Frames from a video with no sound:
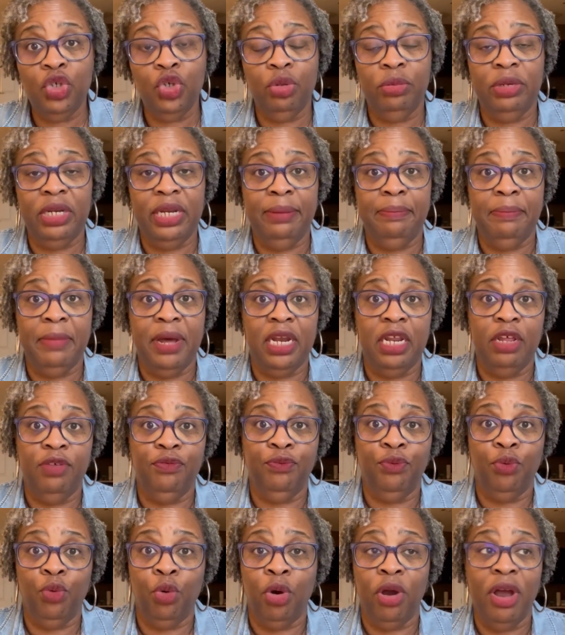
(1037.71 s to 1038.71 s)
you need money
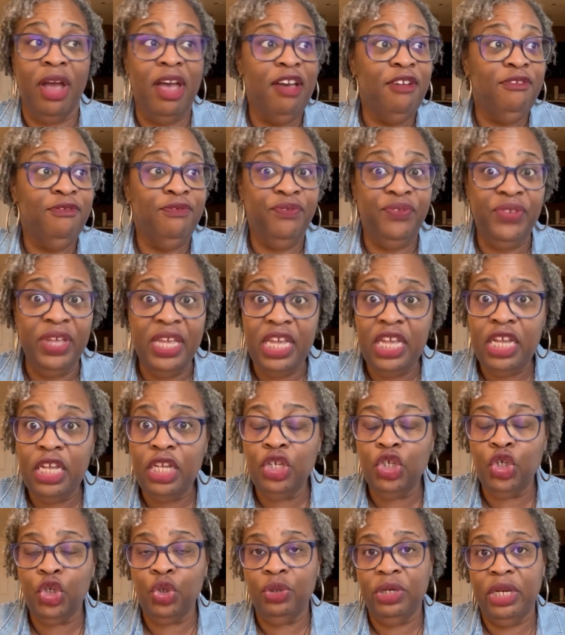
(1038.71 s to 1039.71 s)
for
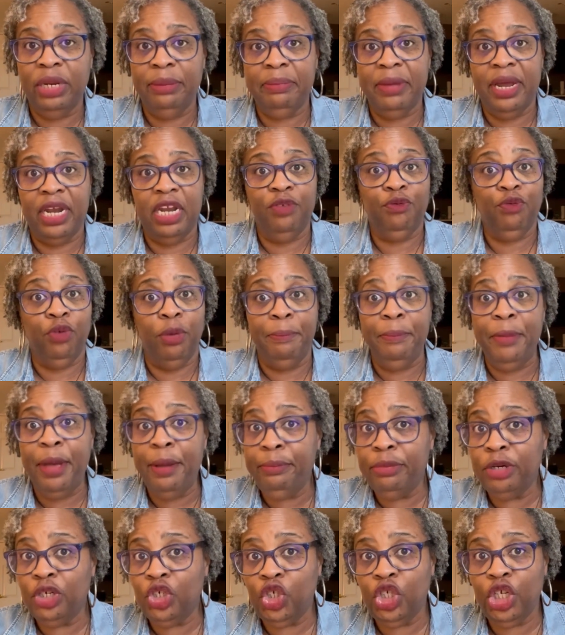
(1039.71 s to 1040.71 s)
fees, you need money for
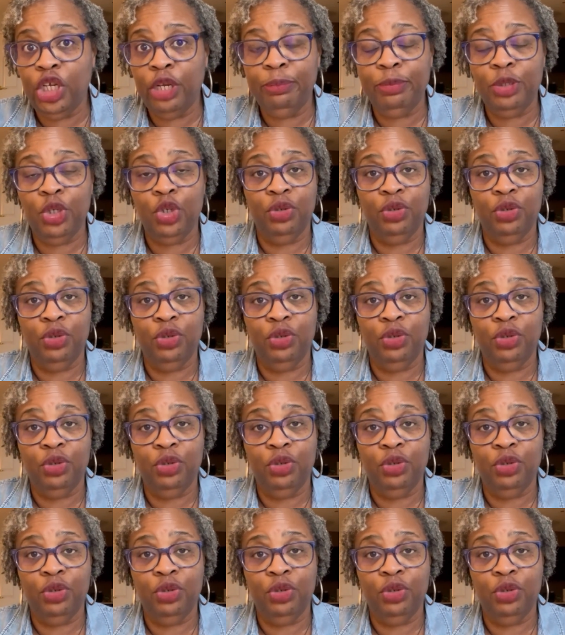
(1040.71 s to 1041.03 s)
memberships,